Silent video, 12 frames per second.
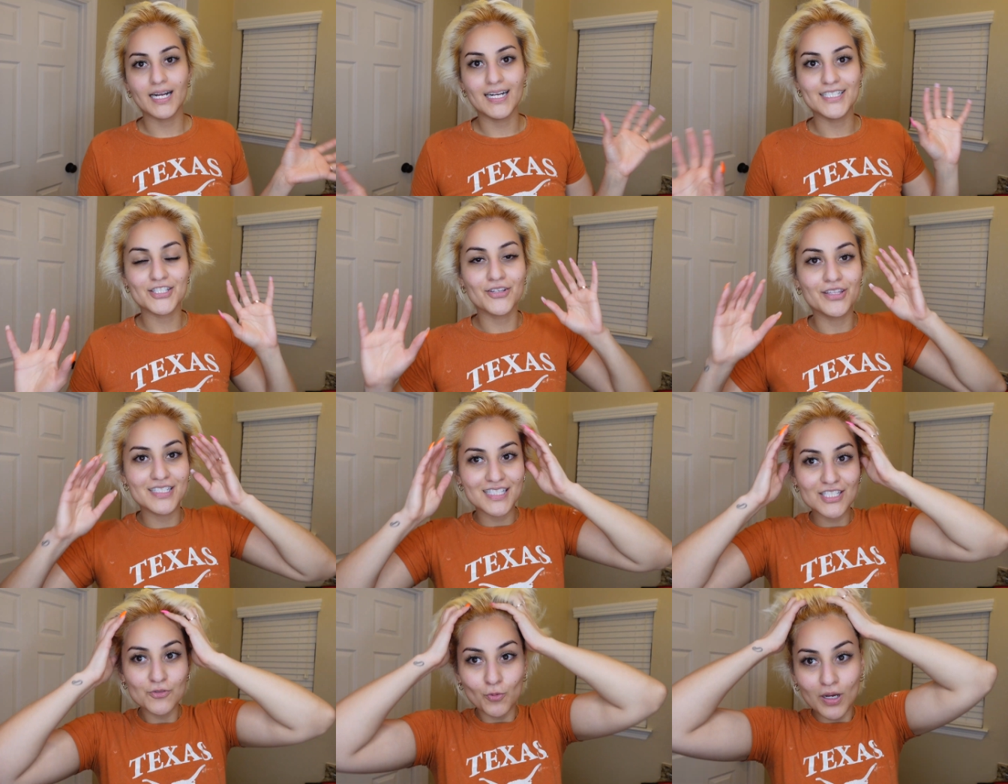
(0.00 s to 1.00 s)
guys, so this
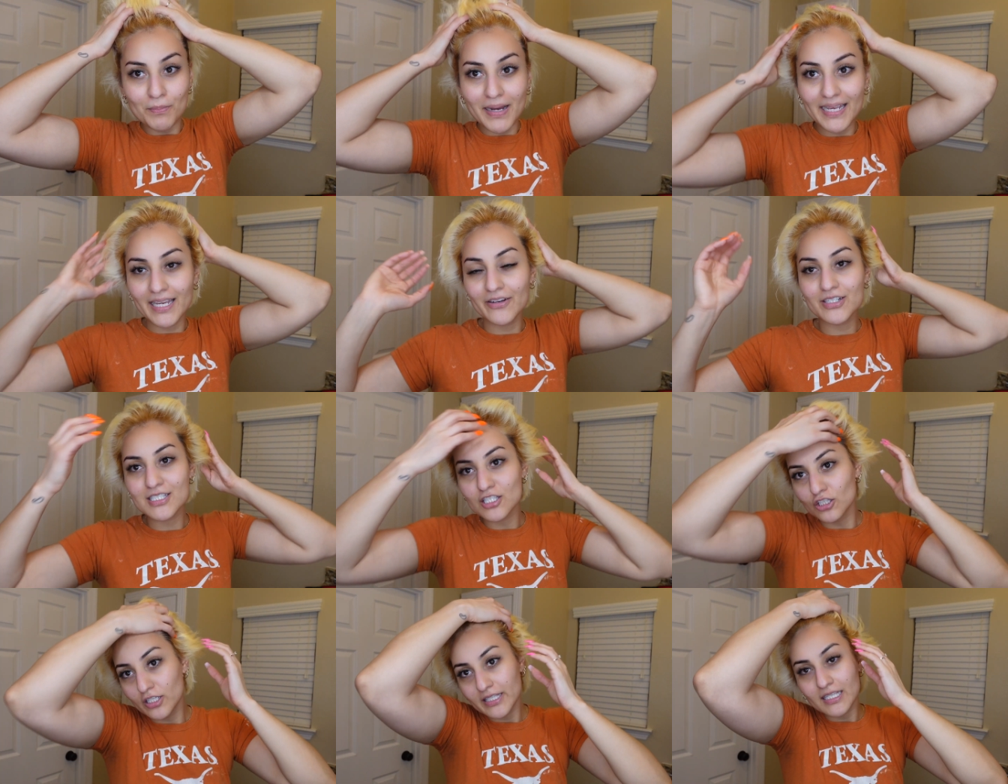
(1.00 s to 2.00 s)
is what my hair is
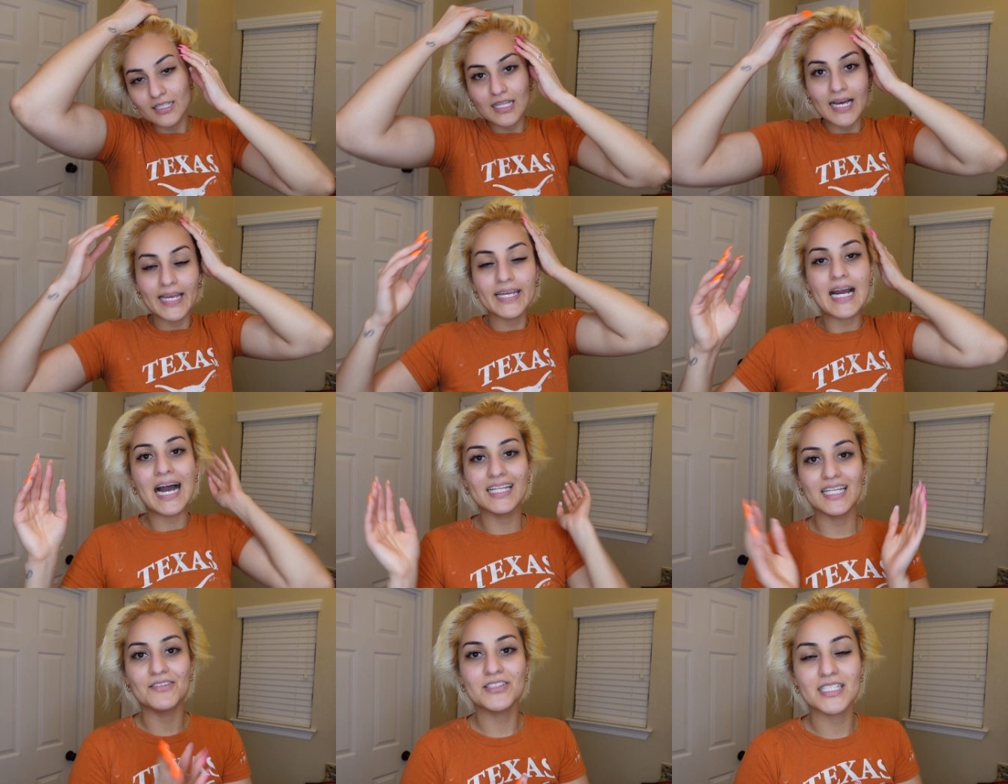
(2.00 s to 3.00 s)
looking like. I
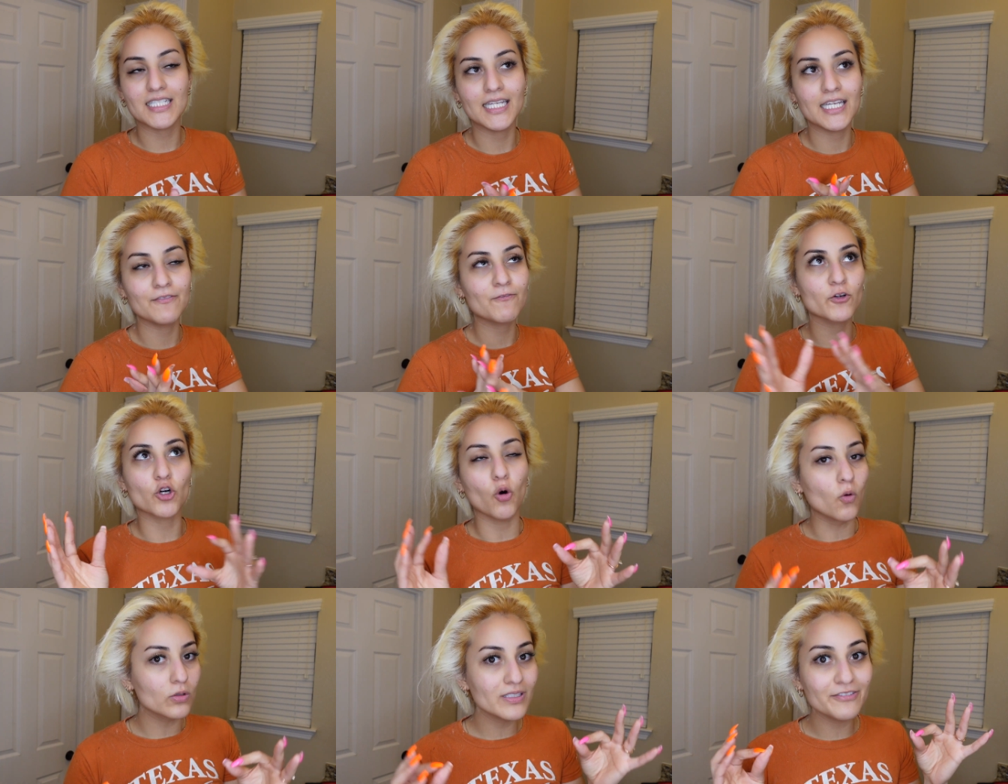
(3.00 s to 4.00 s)
left it in for
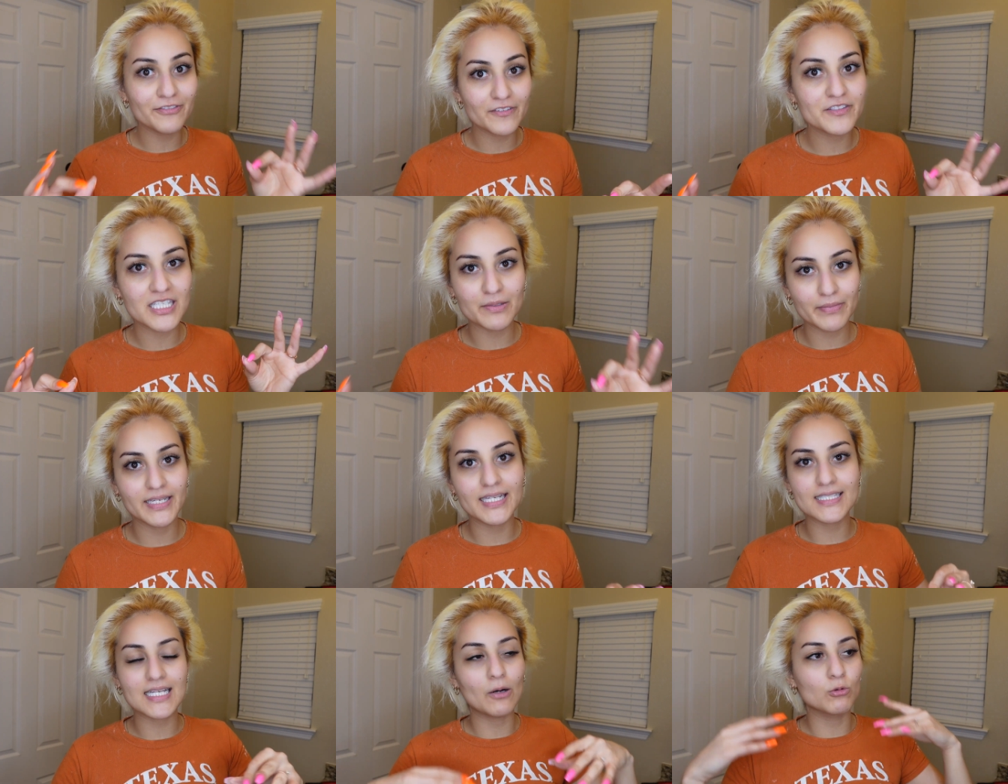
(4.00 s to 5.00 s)
only 15
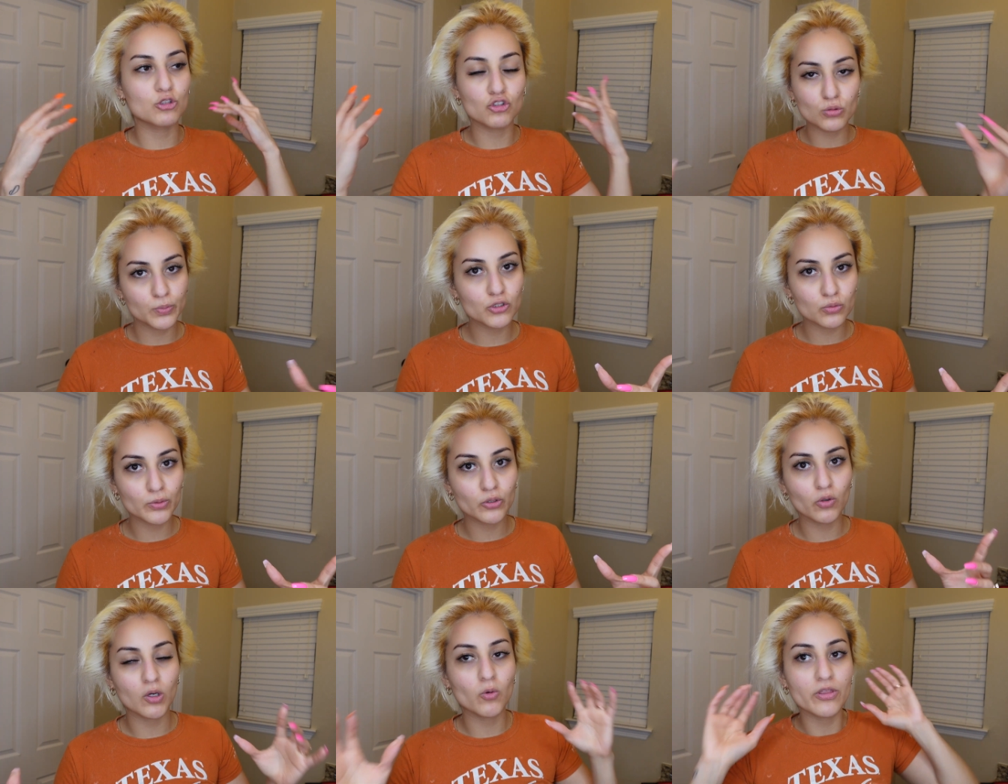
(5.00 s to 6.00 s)
minutes. I was super
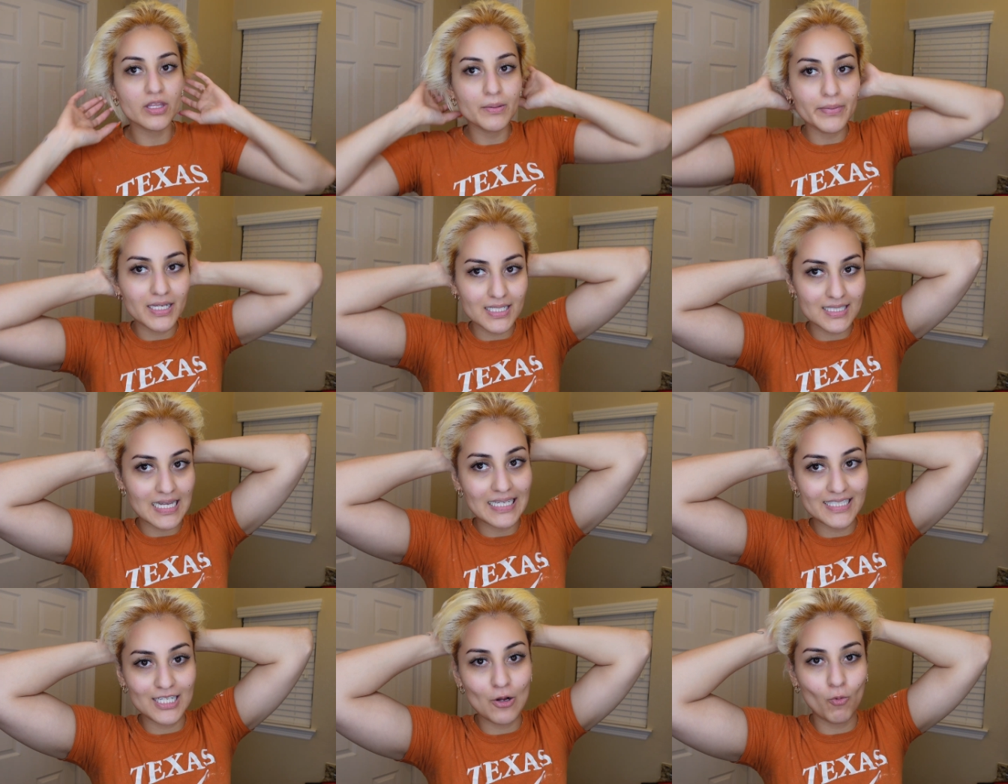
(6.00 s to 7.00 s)
quick with it because I
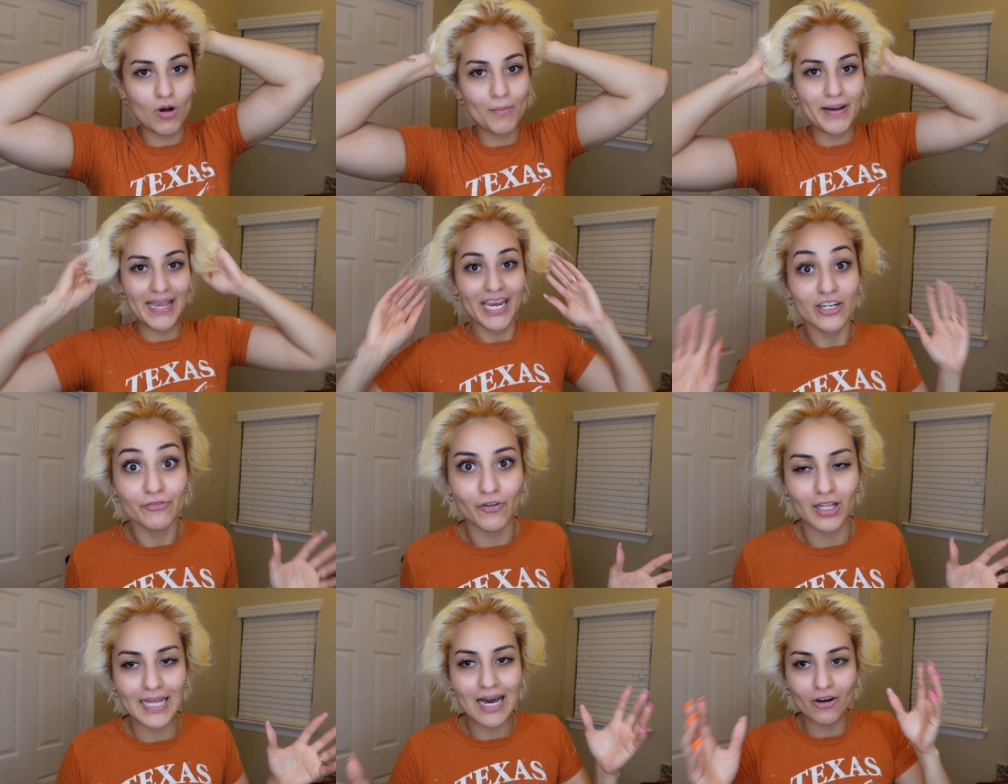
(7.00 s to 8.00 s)
didn't want my hair to
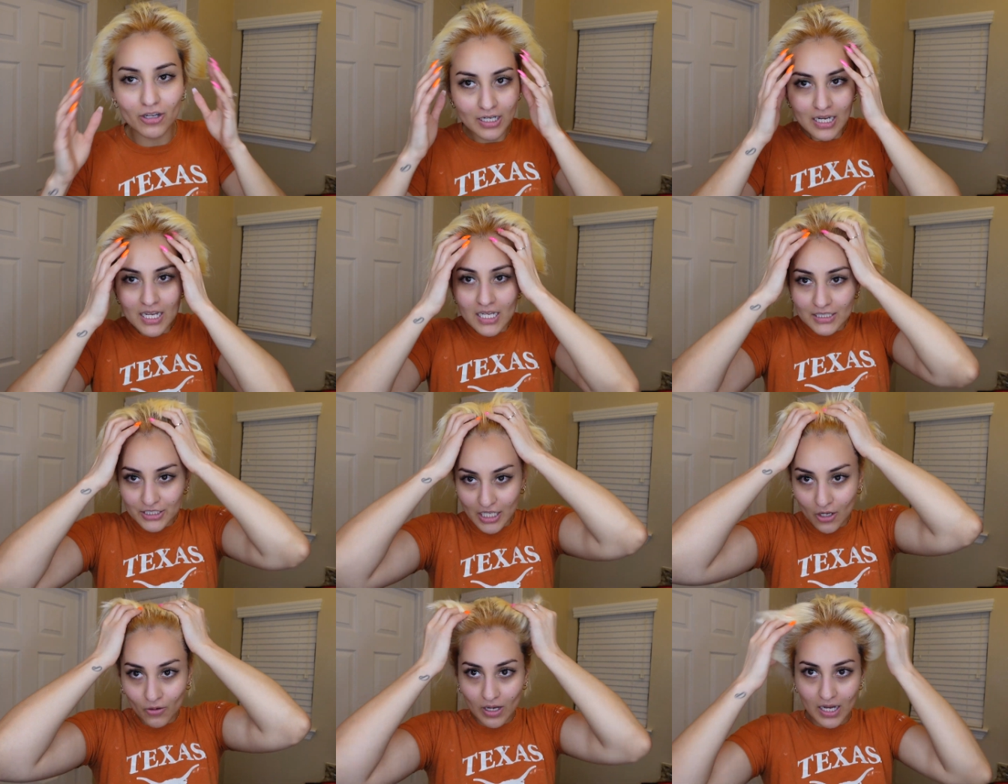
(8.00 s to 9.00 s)
fall out.
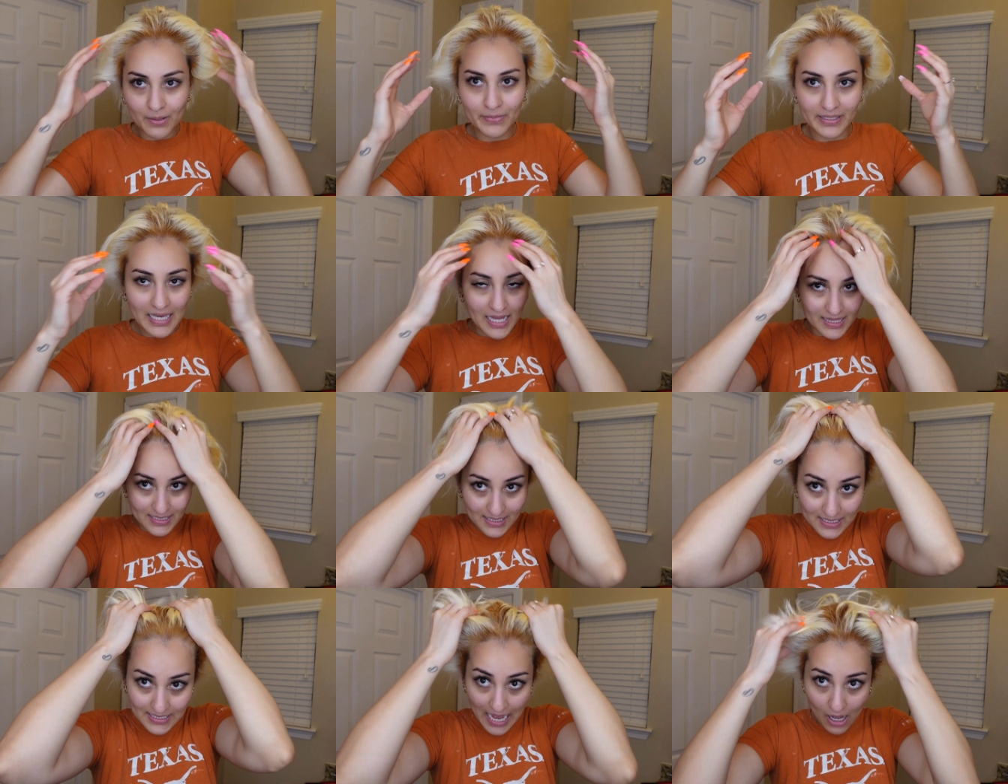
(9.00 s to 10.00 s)
So yeah, this
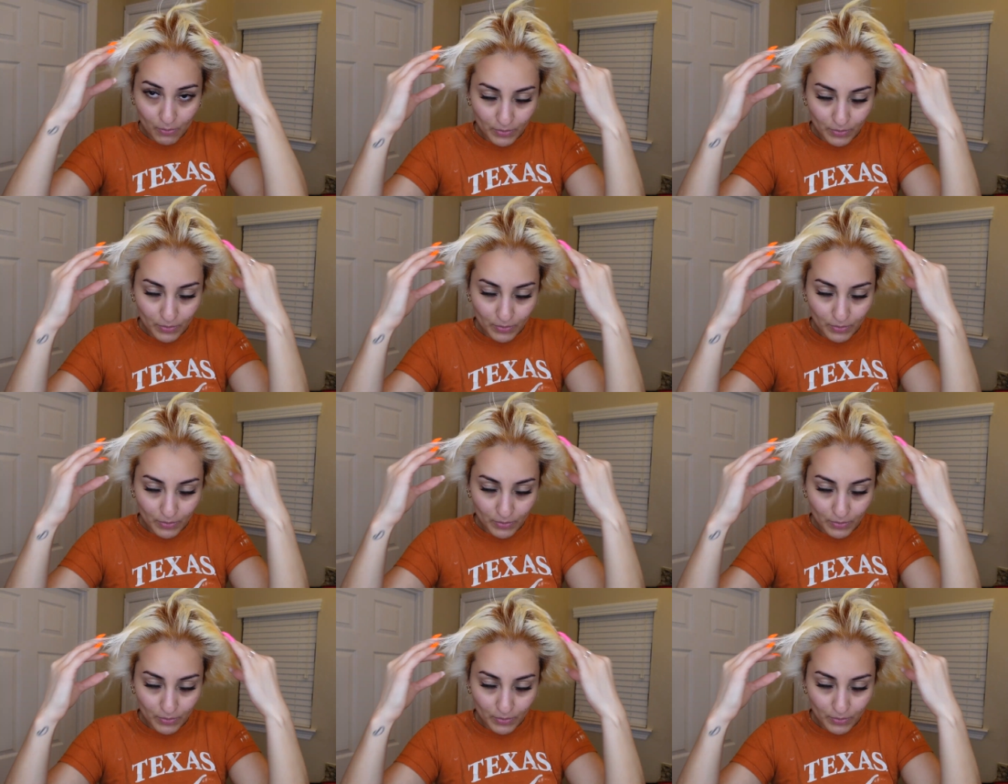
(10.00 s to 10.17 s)
is how